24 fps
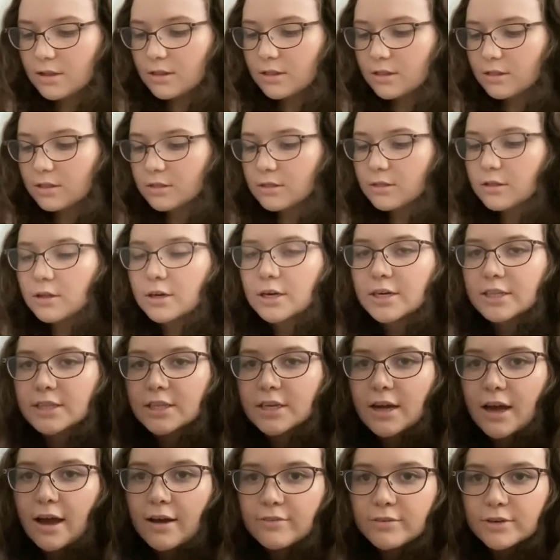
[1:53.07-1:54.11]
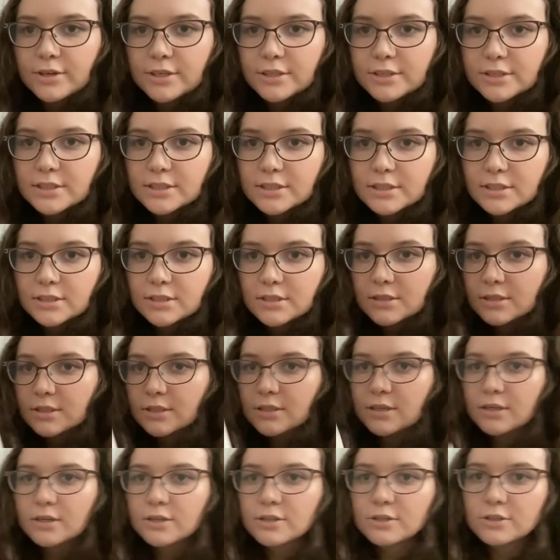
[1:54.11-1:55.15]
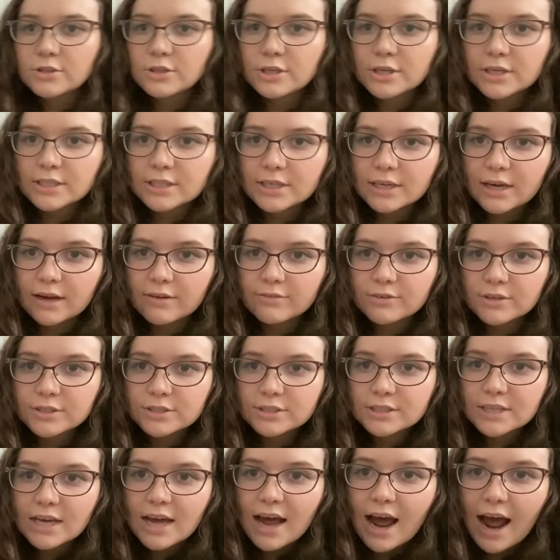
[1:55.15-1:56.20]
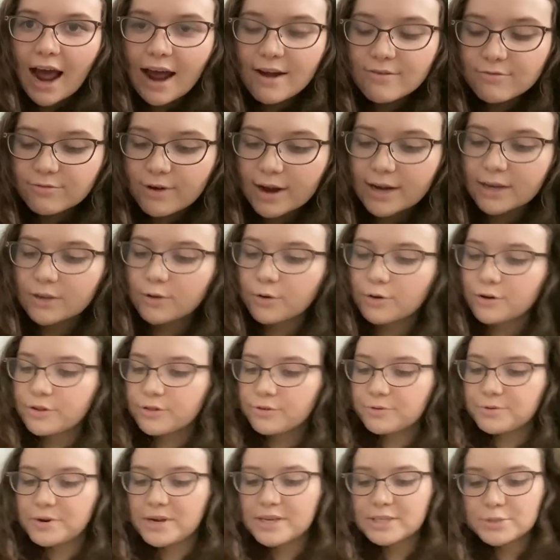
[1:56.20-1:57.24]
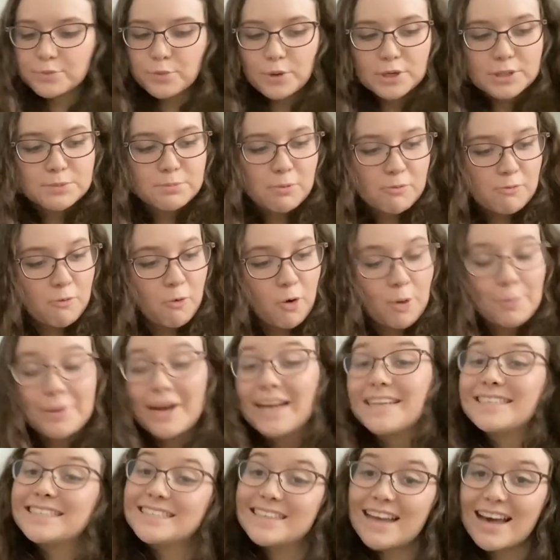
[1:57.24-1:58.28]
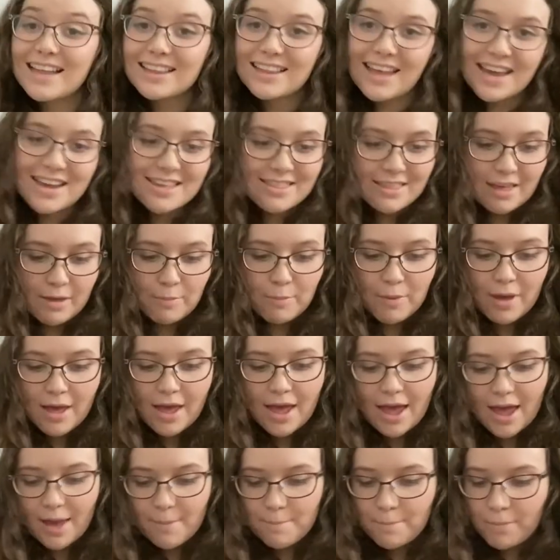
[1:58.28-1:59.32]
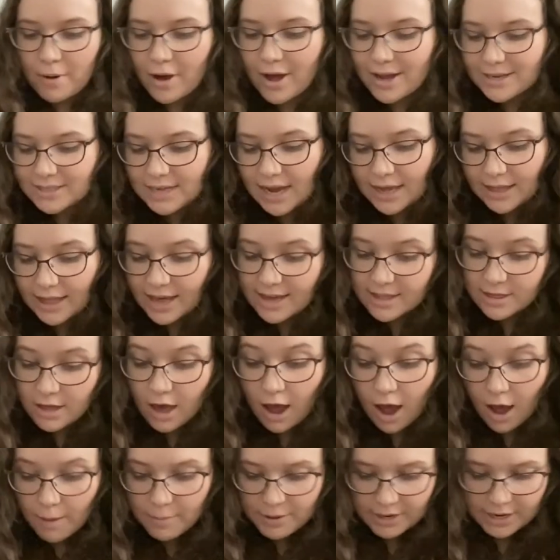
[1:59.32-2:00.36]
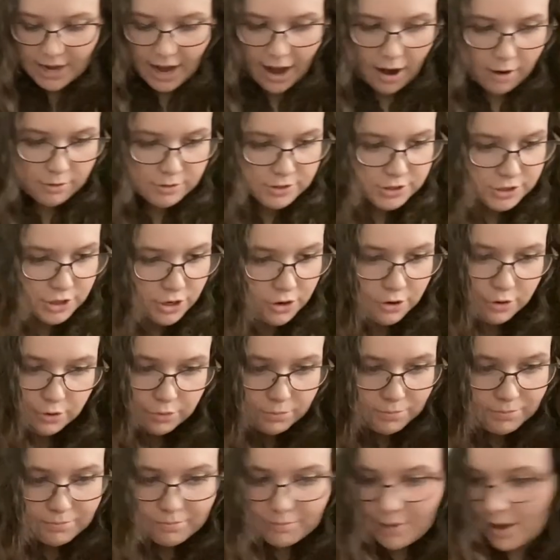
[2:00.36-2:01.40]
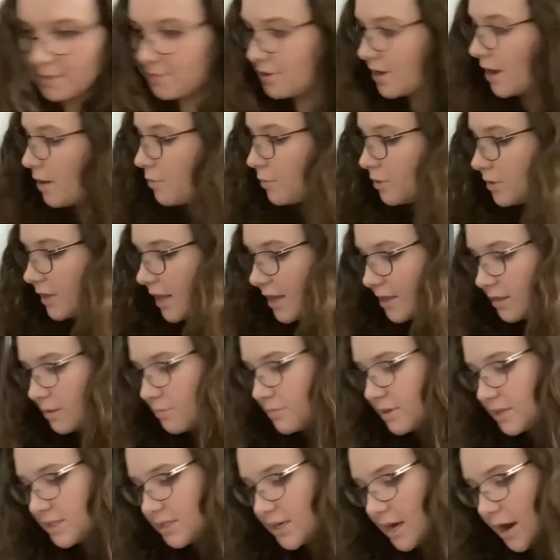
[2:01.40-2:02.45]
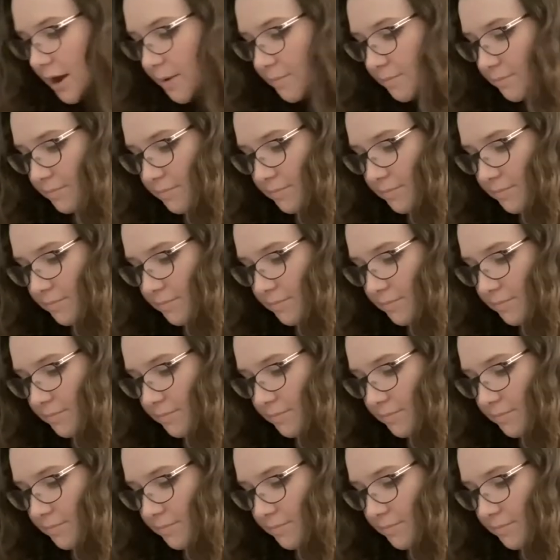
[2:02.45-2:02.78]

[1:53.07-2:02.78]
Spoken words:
Look at the covers. Look at the covers. I've read Lord of the Rings once before, but I did not like them. But I like The Hobbit now, so maybe I will like them this time.